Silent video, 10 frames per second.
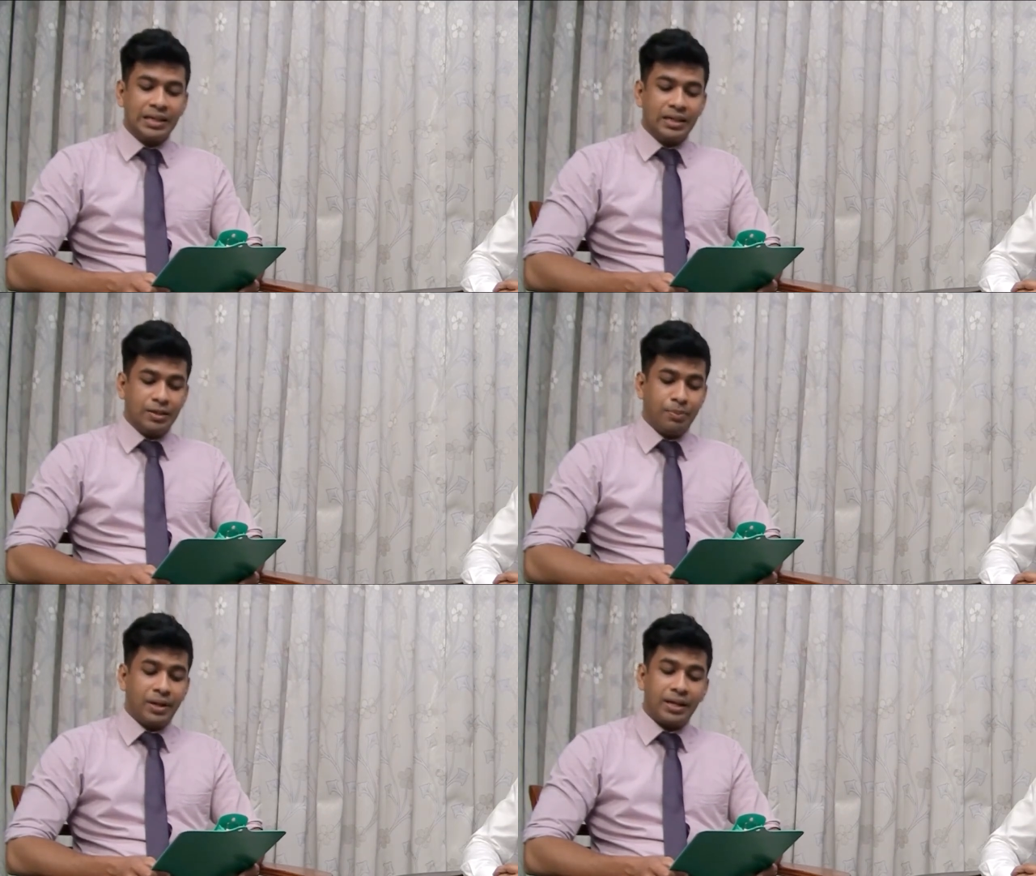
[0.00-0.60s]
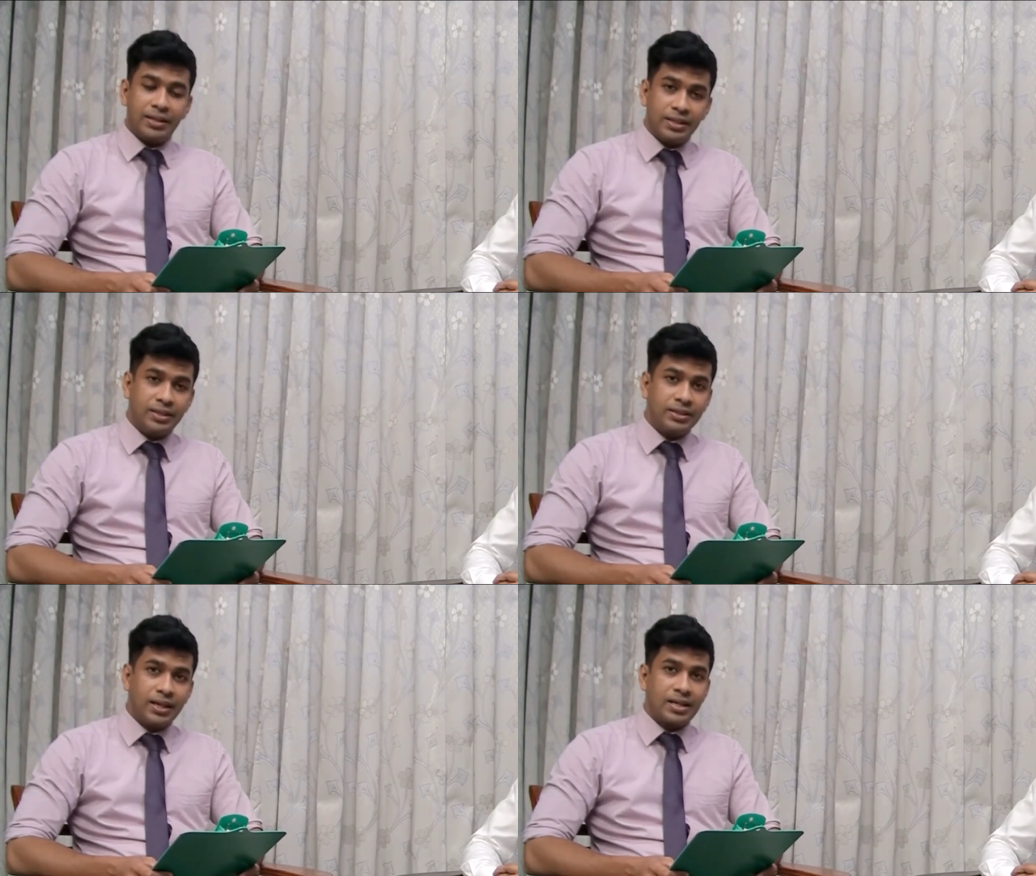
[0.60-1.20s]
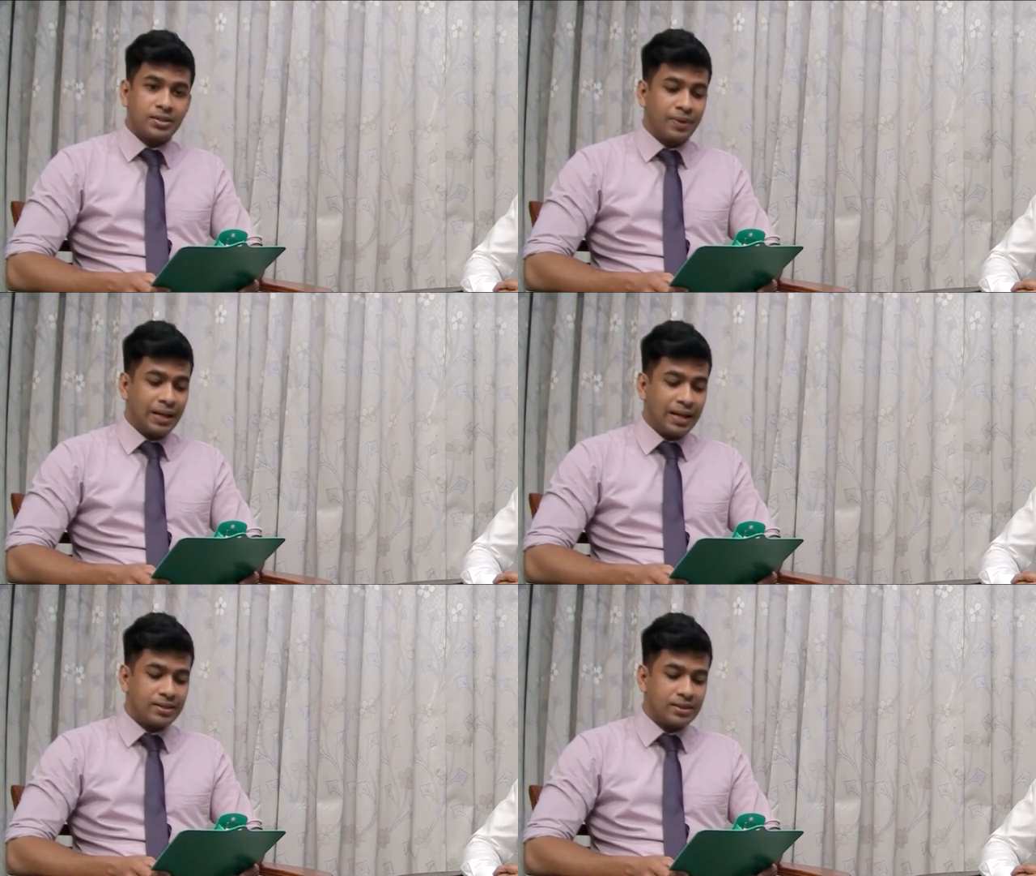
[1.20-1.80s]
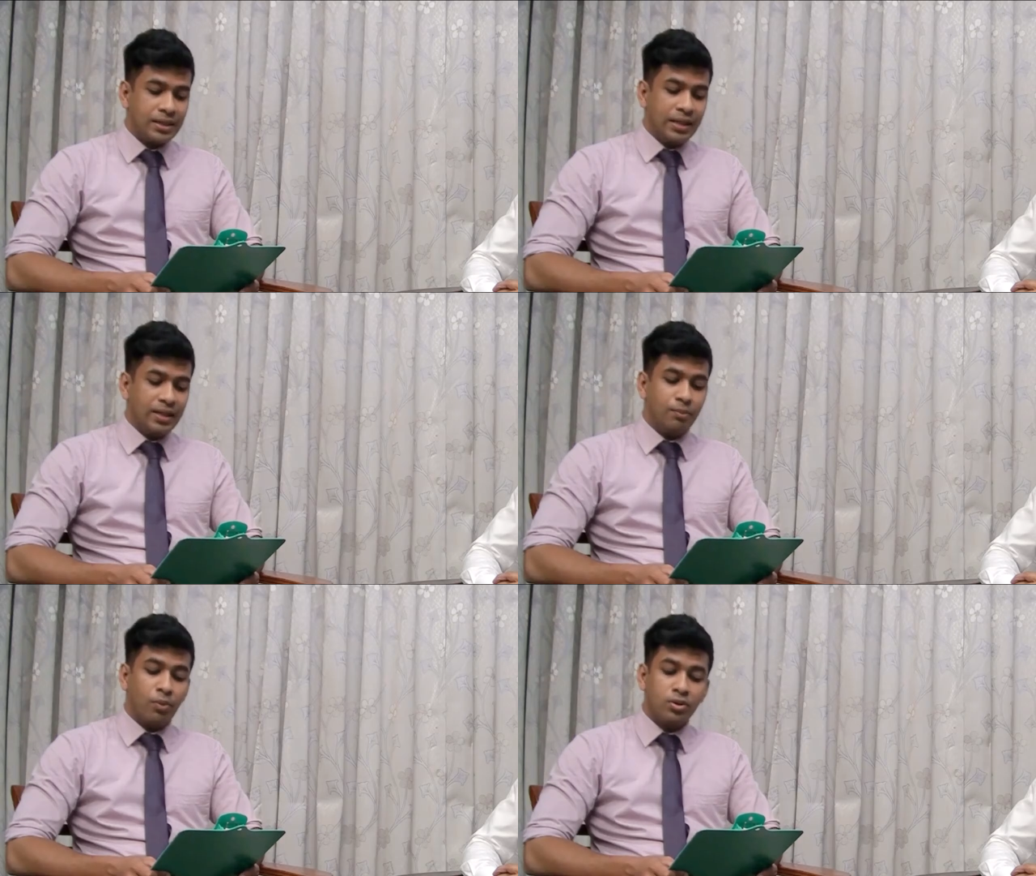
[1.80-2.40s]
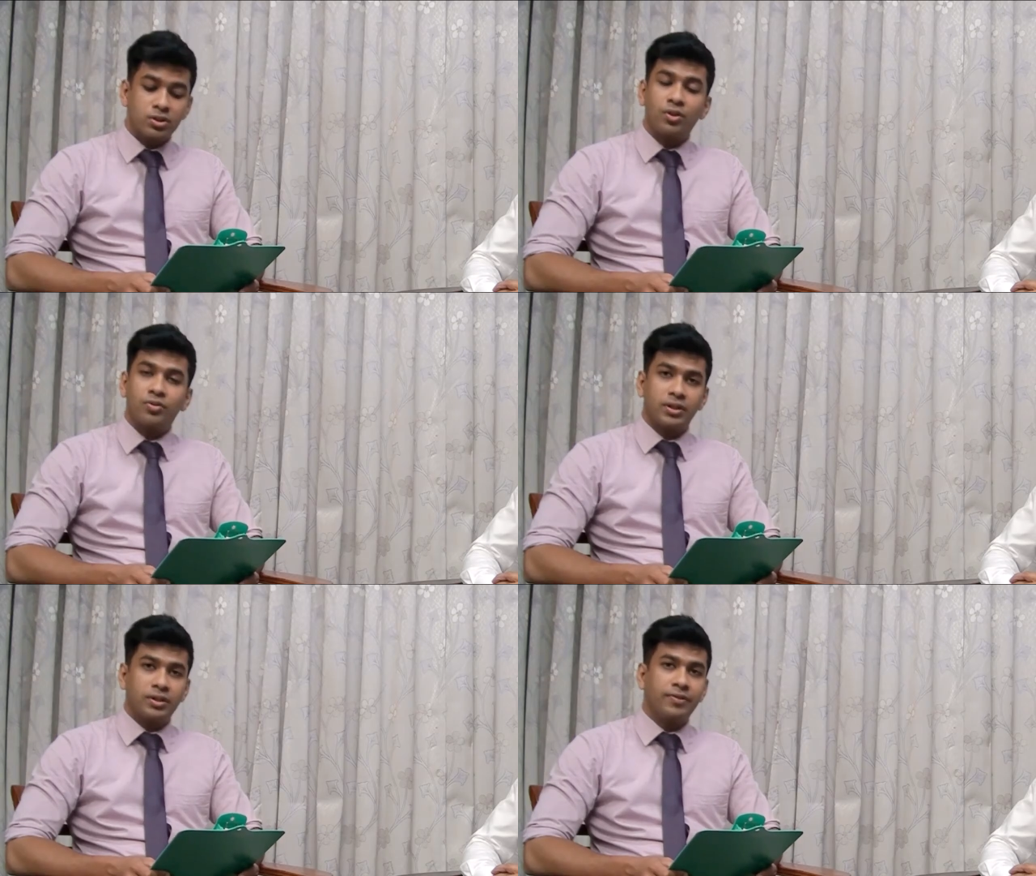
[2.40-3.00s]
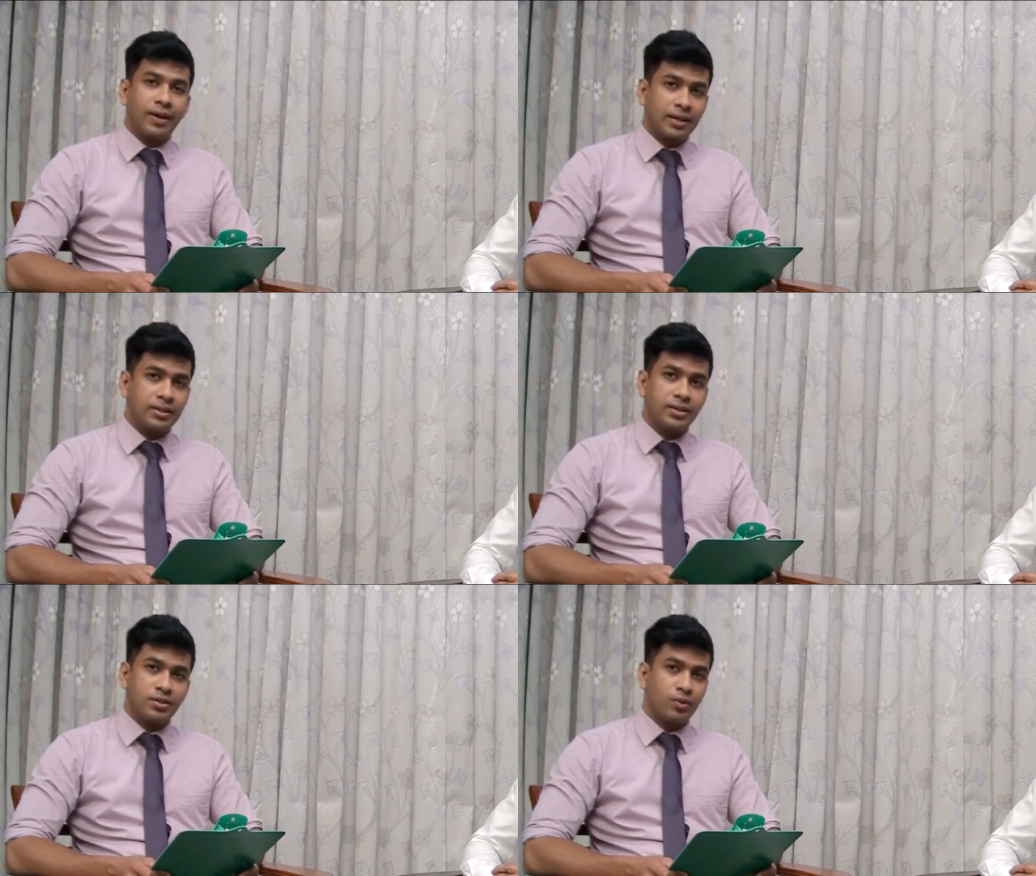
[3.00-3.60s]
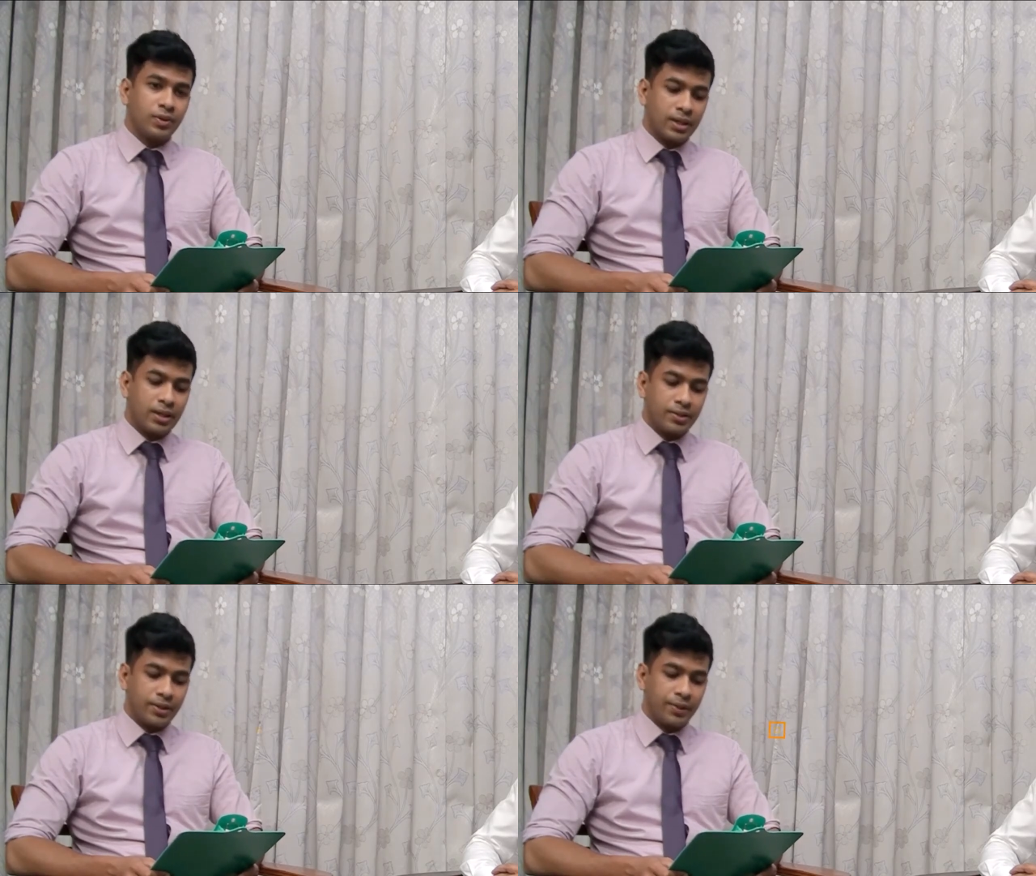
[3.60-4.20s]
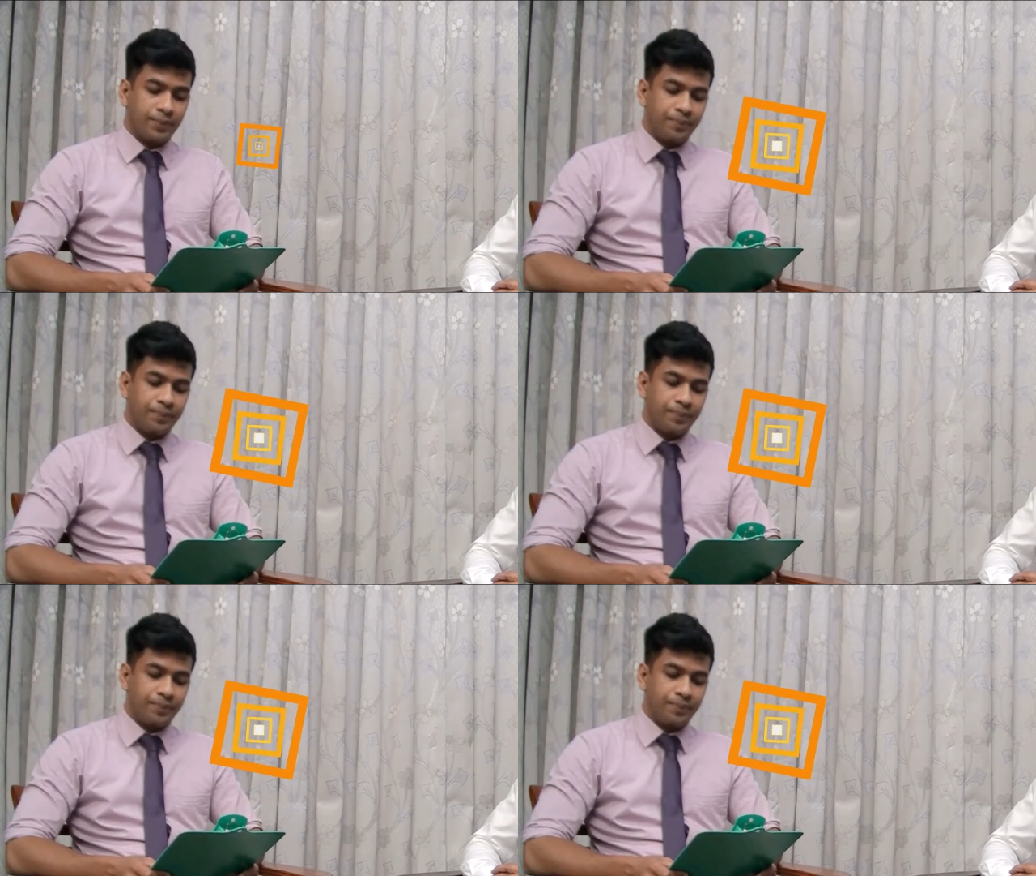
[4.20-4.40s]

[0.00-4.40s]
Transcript: in Peradeniya as well as in most of the faculties of the country.